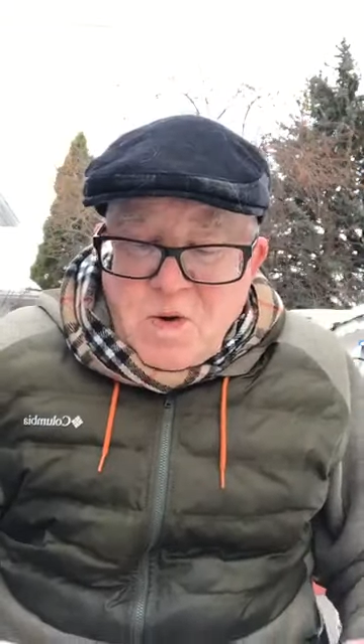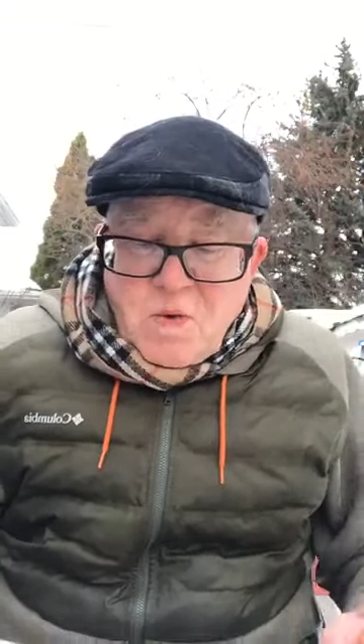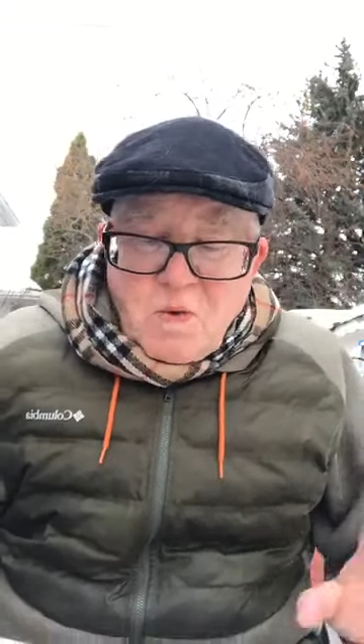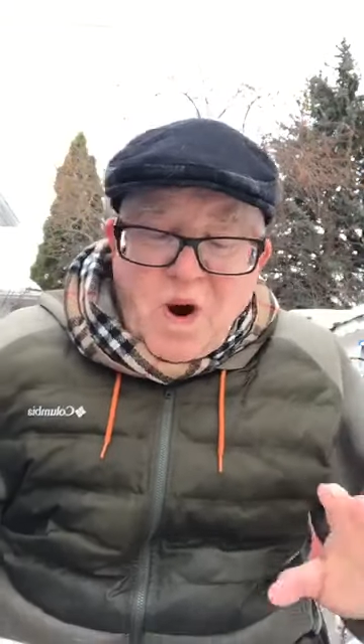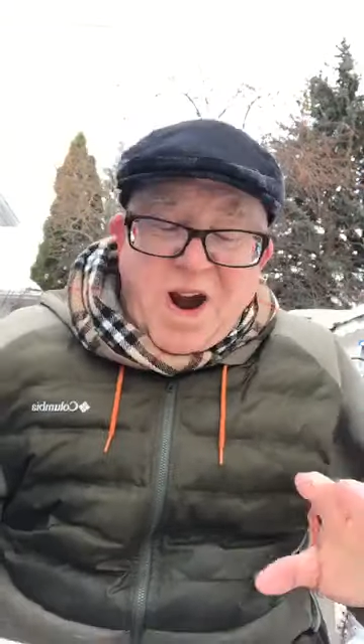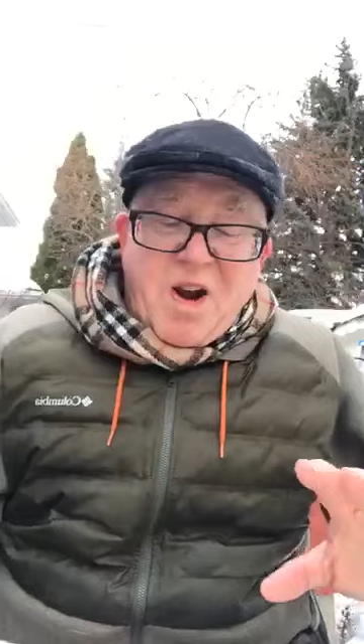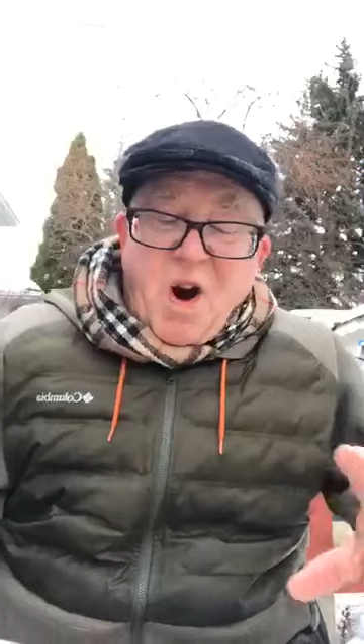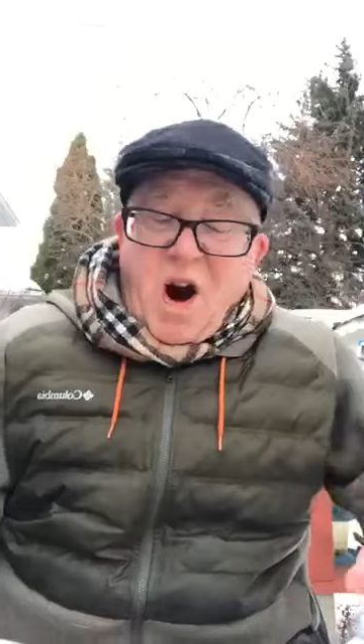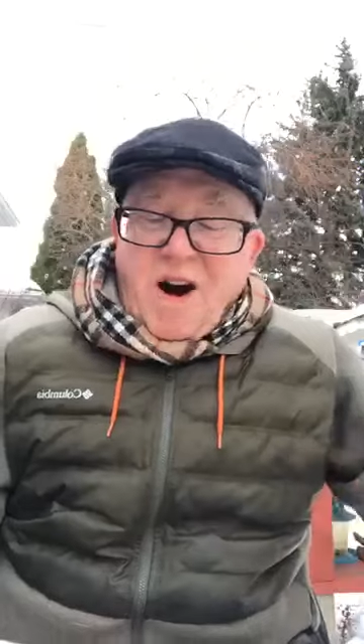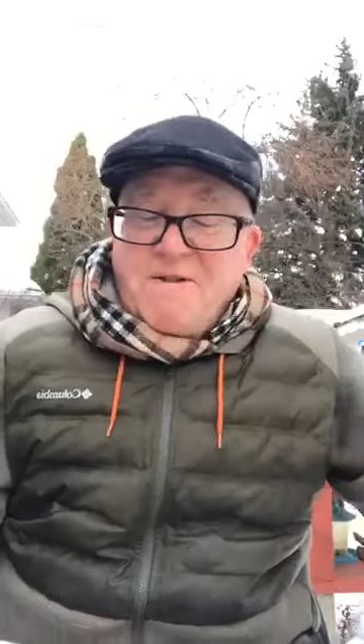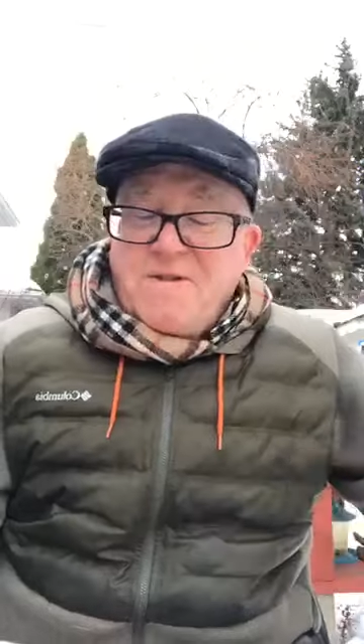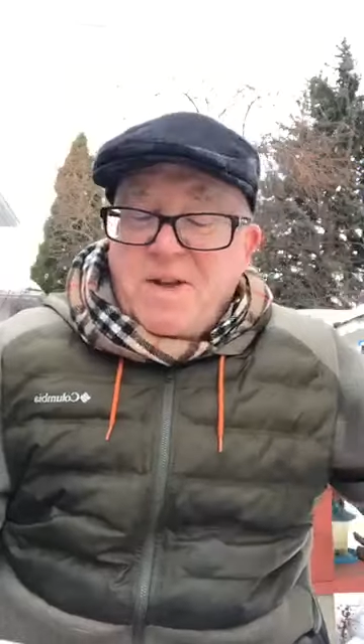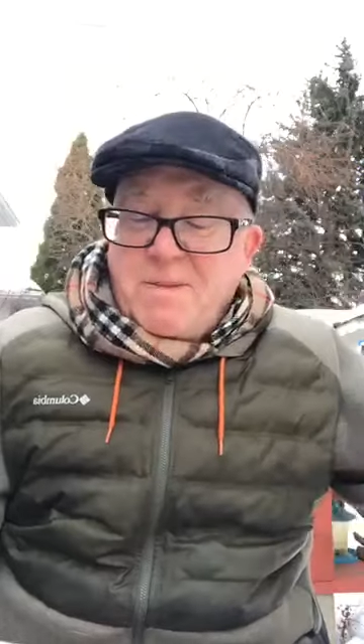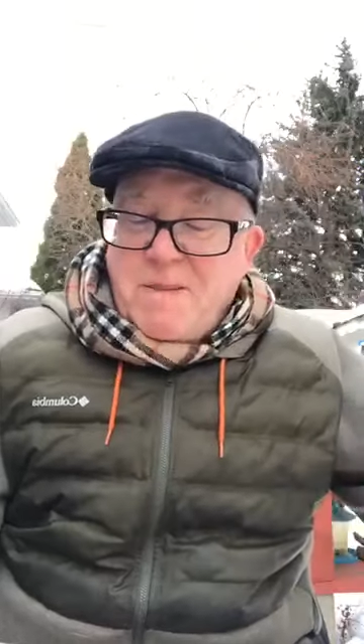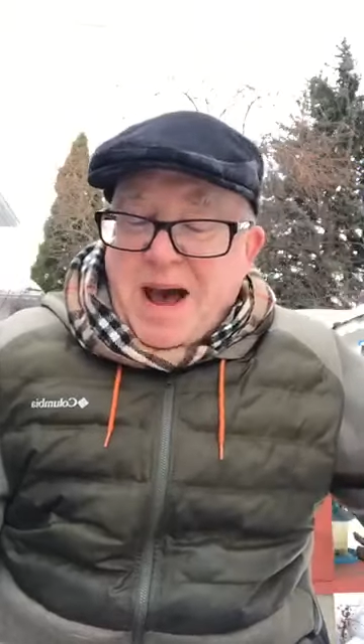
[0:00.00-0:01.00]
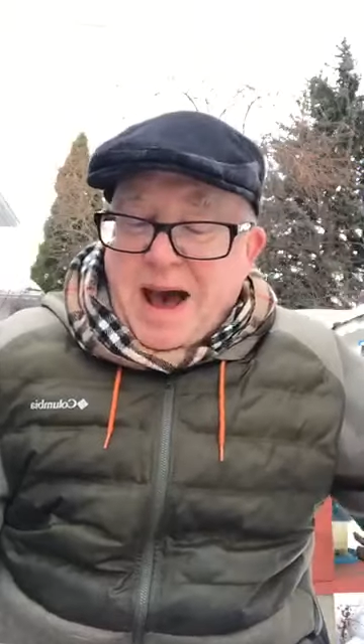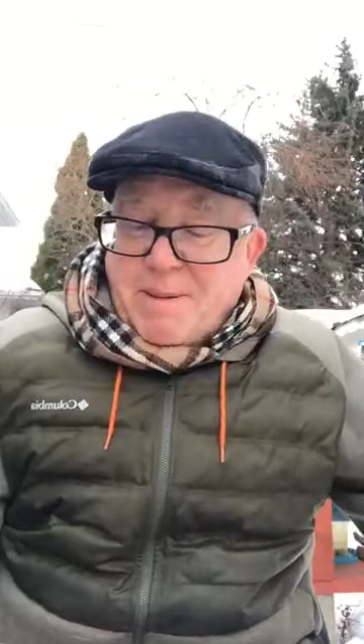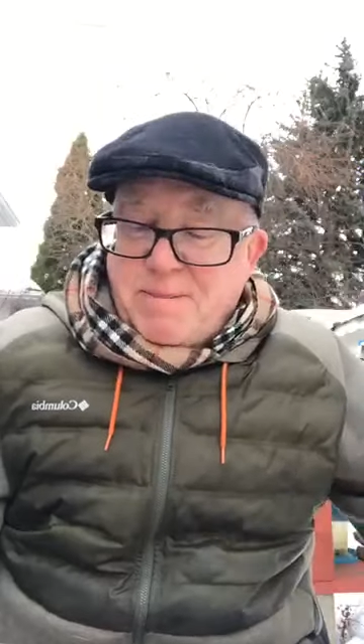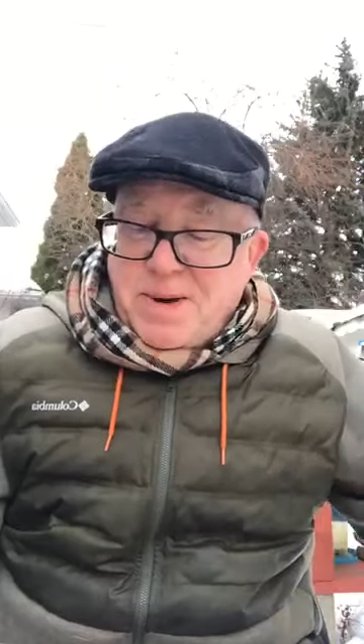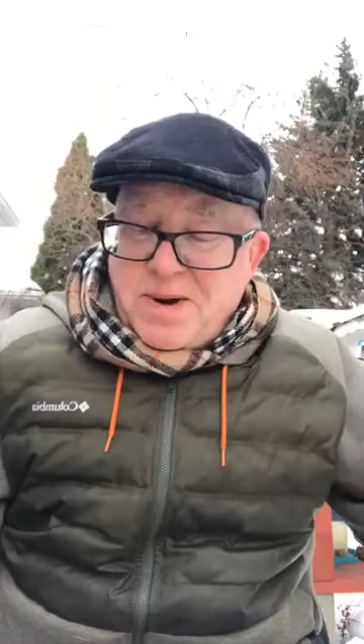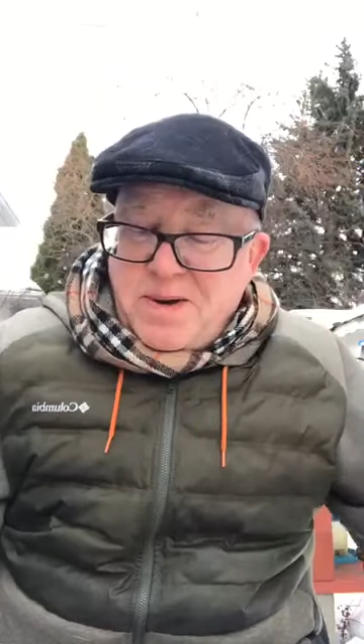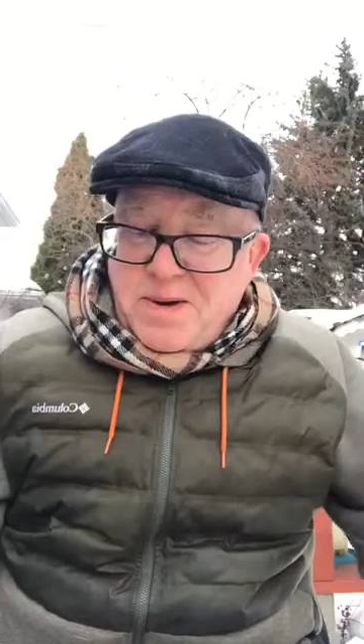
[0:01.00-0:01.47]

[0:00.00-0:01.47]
right off the map.